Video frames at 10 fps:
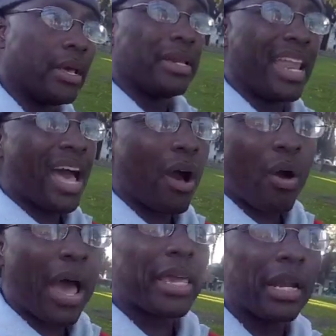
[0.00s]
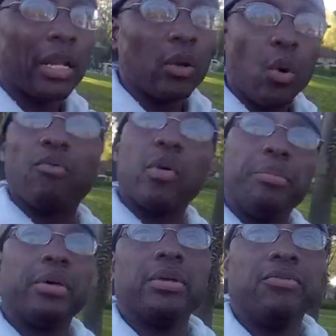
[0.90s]
Now I get a little over 1
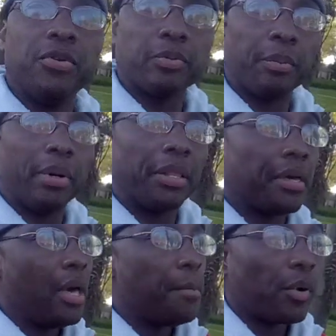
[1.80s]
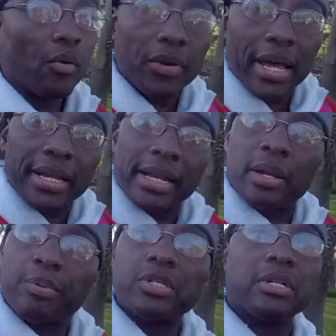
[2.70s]
million views per month. But over
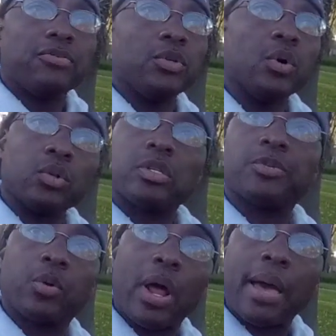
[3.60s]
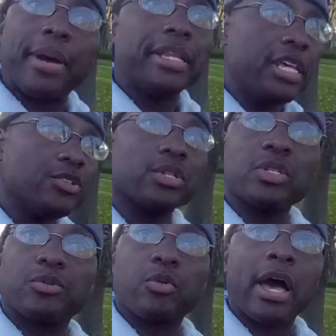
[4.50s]
99% of you don't subscribe. I need you to
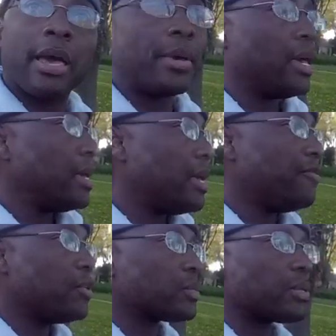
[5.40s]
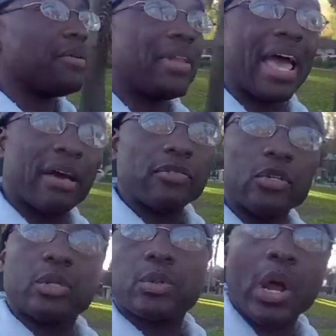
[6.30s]
subscribe. If you even half of you
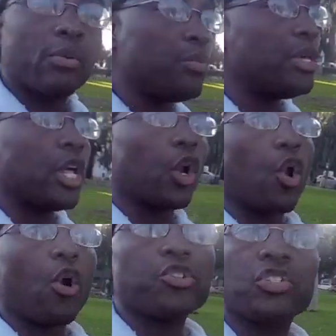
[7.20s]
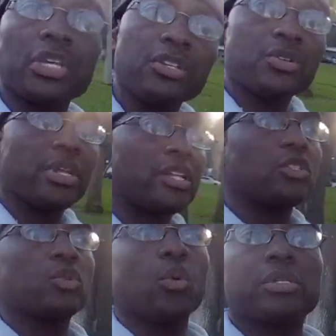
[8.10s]
subscribe, we'd be the largest internet
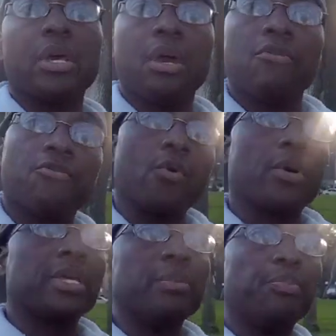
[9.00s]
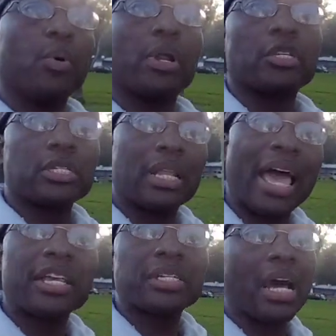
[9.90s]
source for
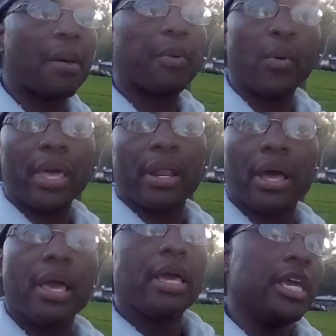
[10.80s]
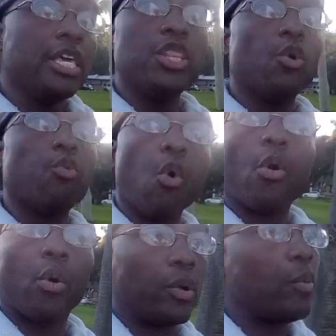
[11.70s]
Kipura/Capoeira in the
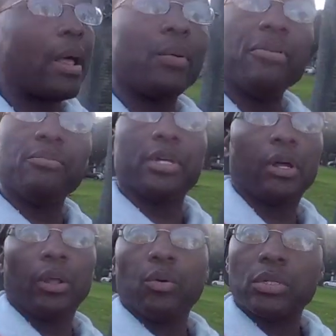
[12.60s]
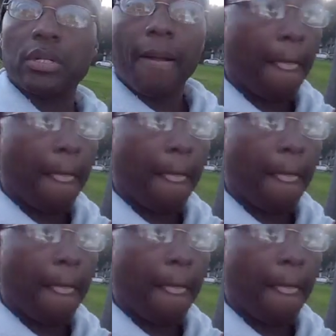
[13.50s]
world. Nobody would even be close.